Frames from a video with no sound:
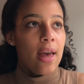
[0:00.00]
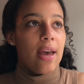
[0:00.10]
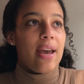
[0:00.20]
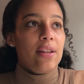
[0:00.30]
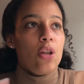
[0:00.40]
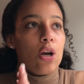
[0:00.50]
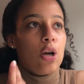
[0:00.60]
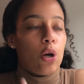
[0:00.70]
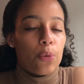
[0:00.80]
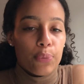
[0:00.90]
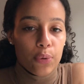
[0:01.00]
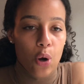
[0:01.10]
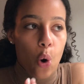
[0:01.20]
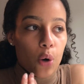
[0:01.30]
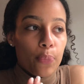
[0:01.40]
in the
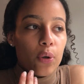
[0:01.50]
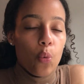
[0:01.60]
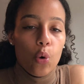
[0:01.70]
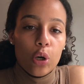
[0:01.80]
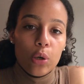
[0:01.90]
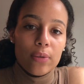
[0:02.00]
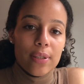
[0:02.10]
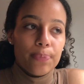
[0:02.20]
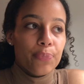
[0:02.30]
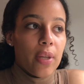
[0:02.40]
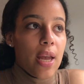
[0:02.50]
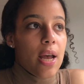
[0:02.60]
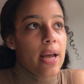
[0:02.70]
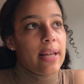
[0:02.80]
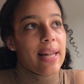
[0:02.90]
corporate world,
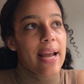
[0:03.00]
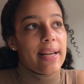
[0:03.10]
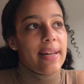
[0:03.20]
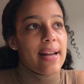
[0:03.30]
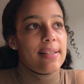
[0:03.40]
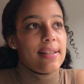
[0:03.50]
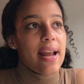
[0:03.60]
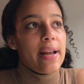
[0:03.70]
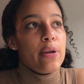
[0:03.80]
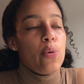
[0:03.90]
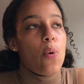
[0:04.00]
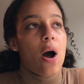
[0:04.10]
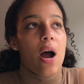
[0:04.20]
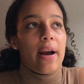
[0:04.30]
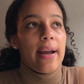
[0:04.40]
like, let's say you
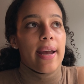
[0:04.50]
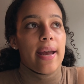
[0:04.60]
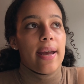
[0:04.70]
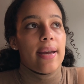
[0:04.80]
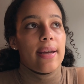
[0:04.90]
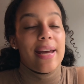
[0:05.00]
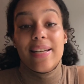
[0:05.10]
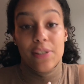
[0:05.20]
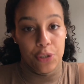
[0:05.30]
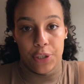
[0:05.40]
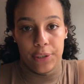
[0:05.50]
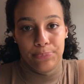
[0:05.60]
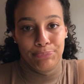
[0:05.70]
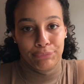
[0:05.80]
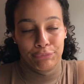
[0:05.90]
are an intern
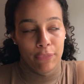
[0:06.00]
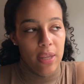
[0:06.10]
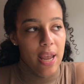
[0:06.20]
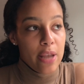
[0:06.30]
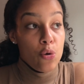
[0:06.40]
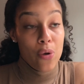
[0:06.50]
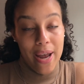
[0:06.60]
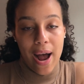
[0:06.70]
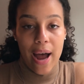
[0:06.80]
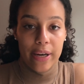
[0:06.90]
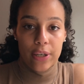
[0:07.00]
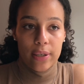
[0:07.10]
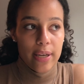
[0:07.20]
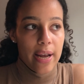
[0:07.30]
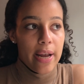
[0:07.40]
and you get hired
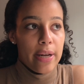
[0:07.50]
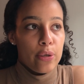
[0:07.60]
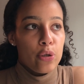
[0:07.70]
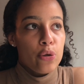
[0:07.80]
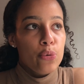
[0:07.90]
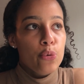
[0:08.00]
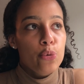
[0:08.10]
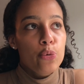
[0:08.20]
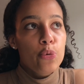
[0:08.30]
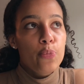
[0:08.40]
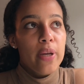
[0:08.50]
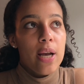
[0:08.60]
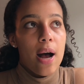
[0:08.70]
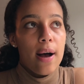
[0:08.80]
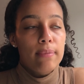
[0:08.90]
and you
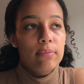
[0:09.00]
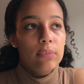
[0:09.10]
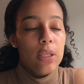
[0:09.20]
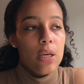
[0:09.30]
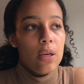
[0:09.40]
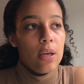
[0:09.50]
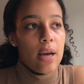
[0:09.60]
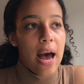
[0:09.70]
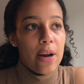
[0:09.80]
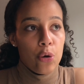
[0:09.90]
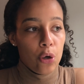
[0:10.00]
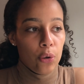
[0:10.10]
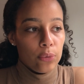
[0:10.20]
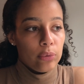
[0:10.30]
become, I don't know,